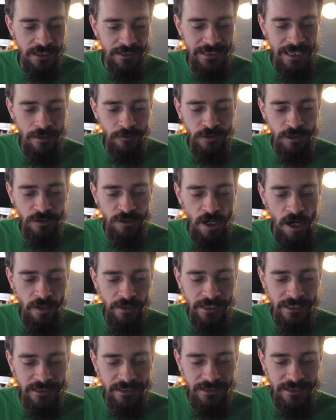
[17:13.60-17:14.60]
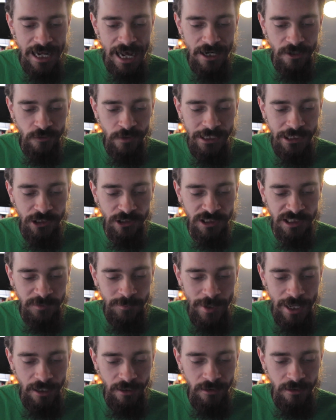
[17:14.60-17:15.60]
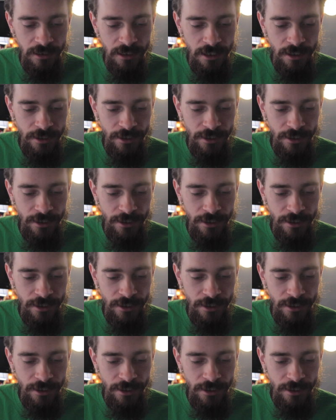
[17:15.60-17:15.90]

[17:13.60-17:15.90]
Counter target non-creature spell.